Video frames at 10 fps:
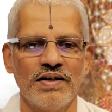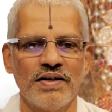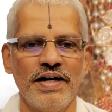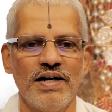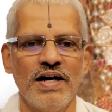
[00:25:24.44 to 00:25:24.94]

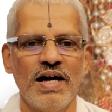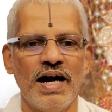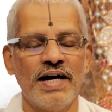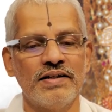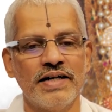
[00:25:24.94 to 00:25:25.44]
right?
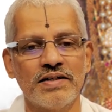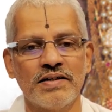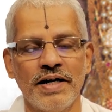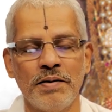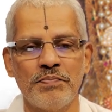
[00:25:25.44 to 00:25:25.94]
At that
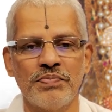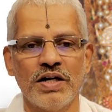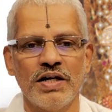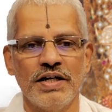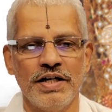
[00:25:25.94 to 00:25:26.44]
time
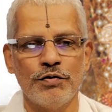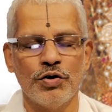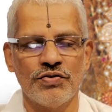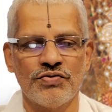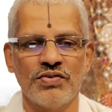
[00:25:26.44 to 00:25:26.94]
it
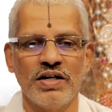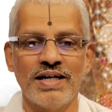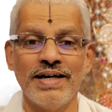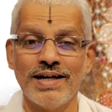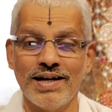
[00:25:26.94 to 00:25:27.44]
was
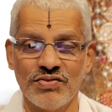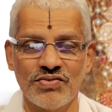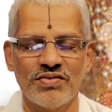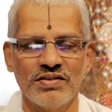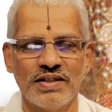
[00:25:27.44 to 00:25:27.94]

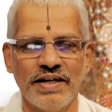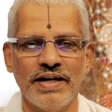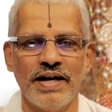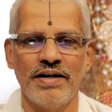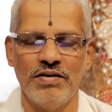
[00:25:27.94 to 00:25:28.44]
kingless,
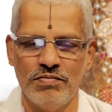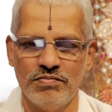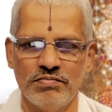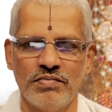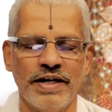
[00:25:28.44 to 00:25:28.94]
king had
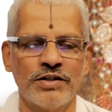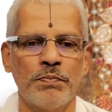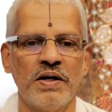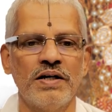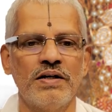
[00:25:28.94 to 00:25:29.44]

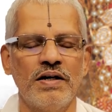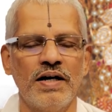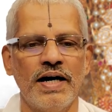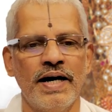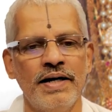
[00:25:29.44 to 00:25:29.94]
expired
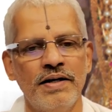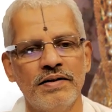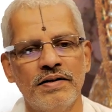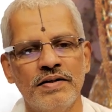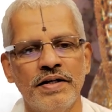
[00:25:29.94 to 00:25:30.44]
and
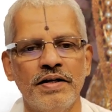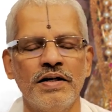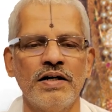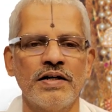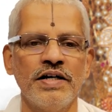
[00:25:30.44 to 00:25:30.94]
the
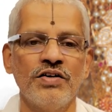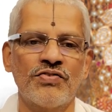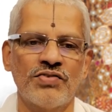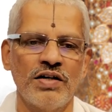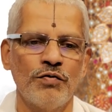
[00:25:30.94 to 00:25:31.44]
king's
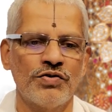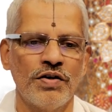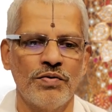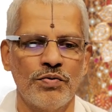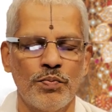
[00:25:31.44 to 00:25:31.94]
son was
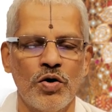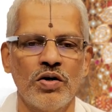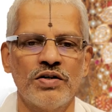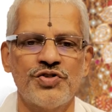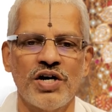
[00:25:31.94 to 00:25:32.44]
a
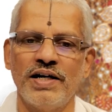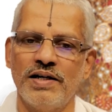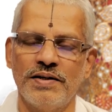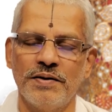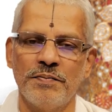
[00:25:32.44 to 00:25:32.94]
small
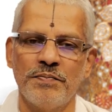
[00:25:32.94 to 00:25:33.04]
child.